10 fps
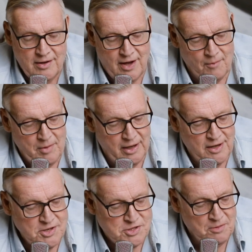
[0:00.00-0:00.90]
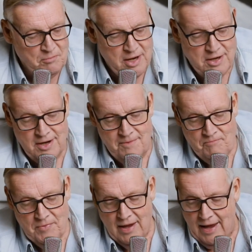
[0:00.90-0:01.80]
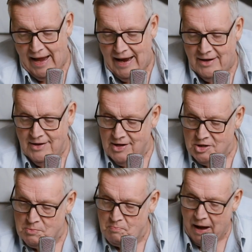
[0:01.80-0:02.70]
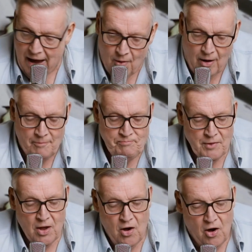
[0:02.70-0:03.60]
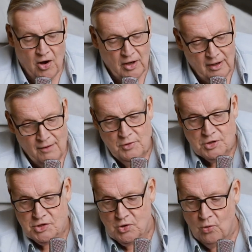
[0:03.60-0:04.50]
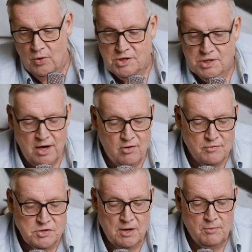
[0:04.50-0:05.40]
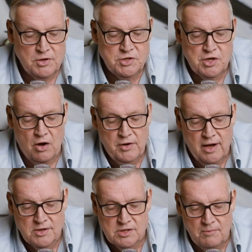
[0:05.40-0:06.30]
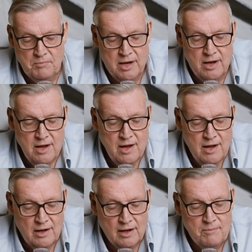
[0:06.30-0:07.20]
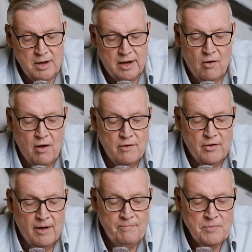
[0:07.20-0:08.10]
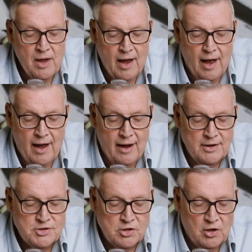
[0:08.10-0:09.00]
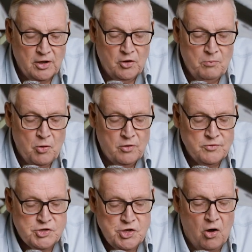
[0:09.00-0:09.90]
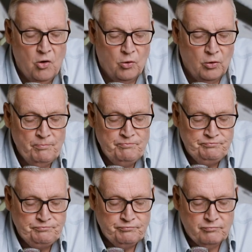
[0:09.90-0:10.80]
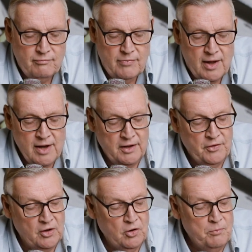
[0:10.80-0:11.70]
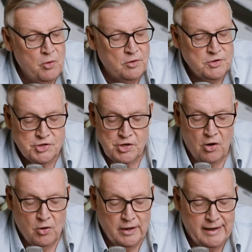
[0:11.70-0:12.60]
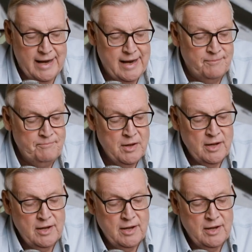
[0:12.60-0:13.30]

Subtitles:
coming in his dominion and his power. I love the stories here of some of the showdowns. Let me go over to the little book of Joel. And in the little book of Joel, again,